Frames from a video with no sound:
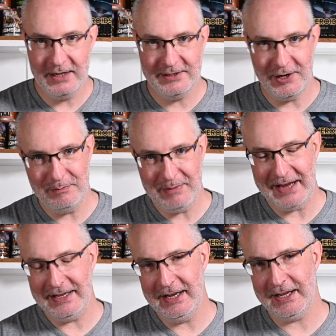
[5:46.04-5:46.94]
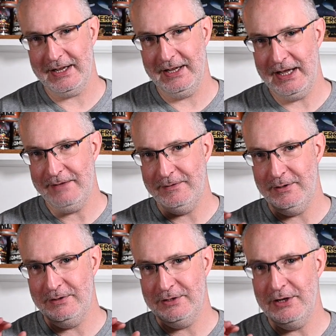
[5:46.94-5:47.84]
Don't panic if
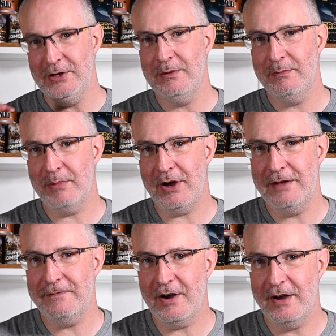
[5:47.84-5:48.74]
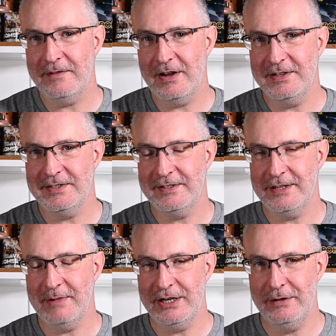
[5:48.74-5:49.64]
you do buy a Firefly
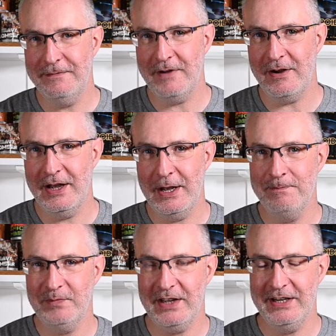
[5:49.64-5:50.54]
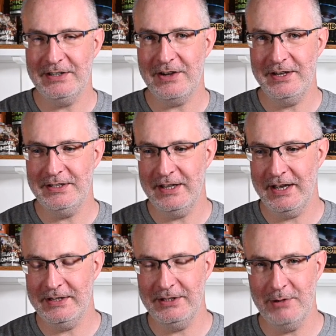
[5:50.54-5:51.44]
system and you fire an igniter
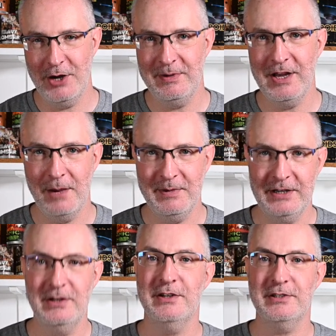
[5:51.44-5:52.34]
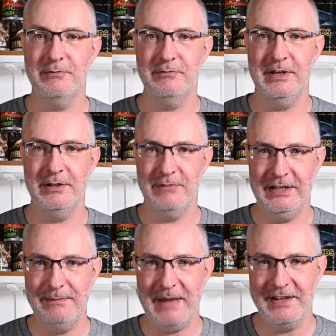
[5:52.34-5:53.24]
and you open it up and it looks in a
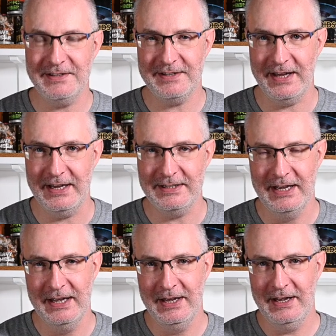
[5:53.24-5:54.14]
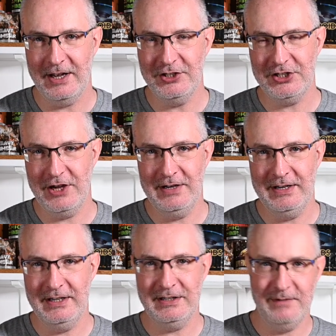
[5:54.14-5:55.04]
really bad state, as shown
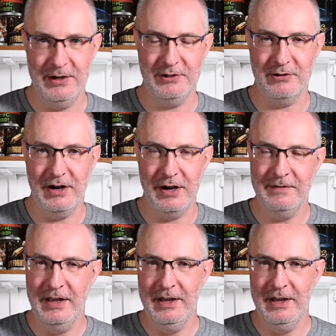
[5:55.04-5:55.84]
in this photograph.